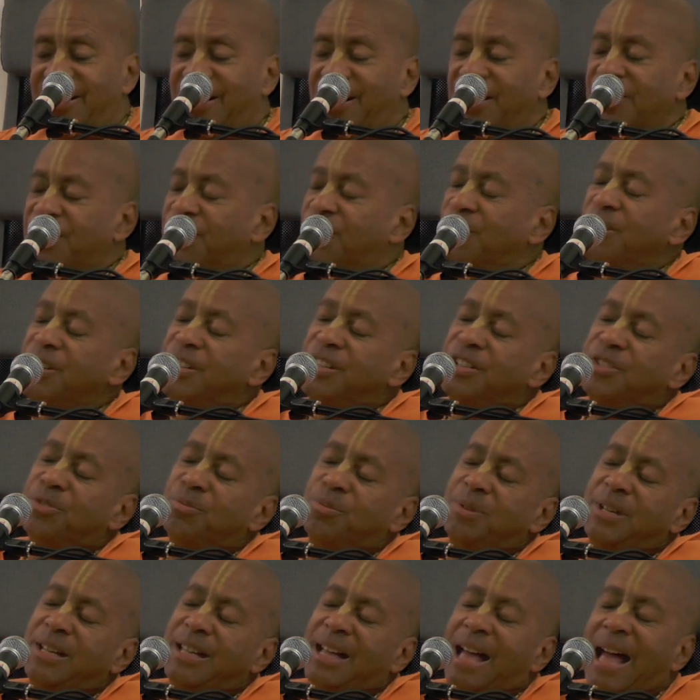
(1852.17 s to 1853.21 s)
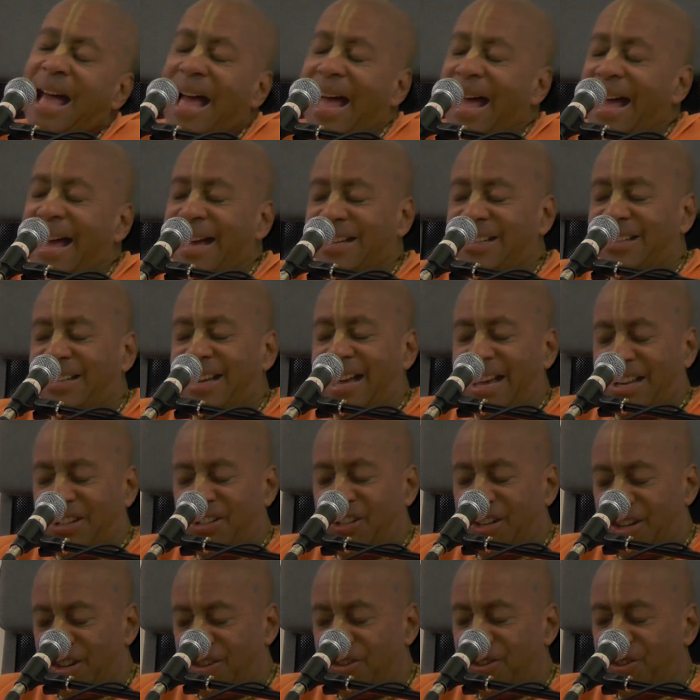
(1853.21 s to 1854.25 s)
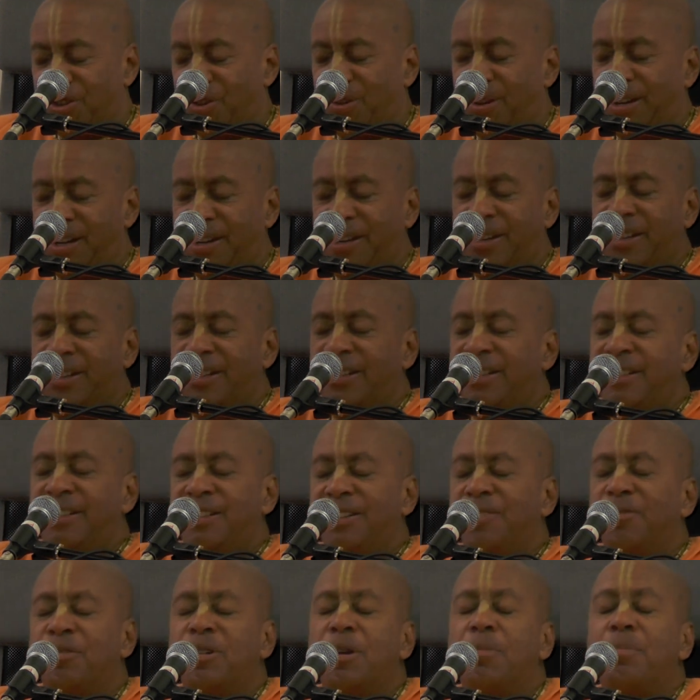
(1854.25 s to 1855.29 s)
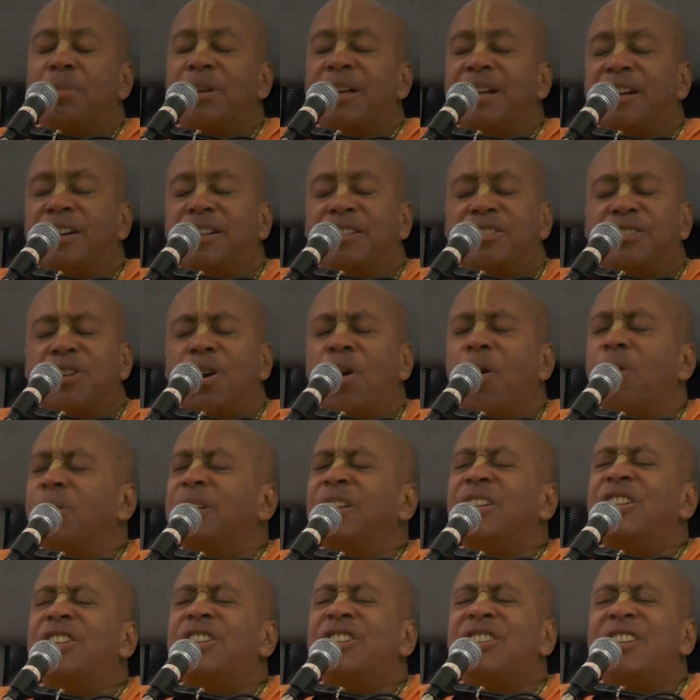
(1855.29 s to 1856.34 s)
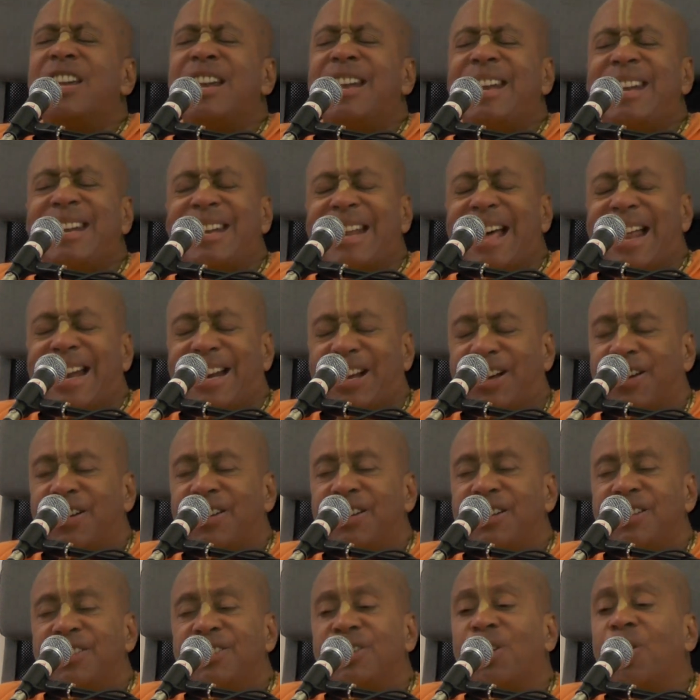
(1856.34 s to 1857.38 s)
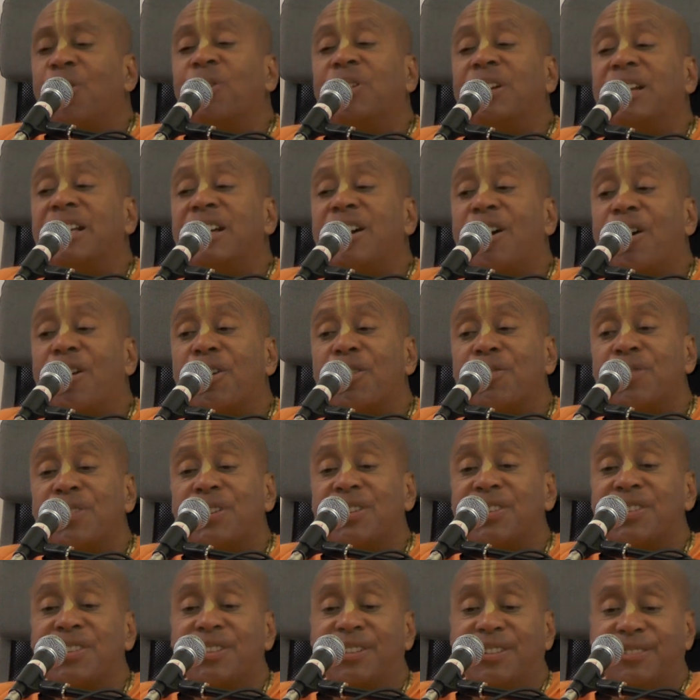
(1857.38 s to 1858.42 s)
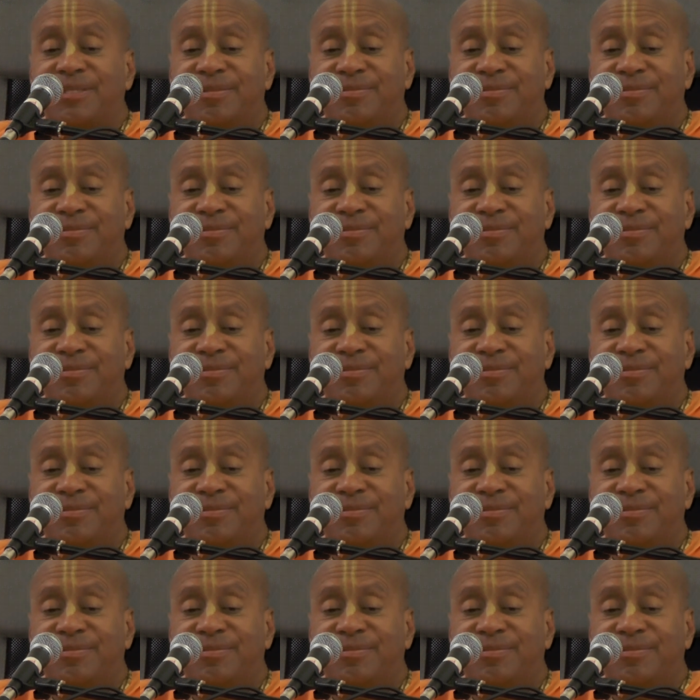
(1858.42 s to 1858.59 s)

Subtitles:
As soon as we act as the enjoyer, we are being totally synthetic, totally artificial.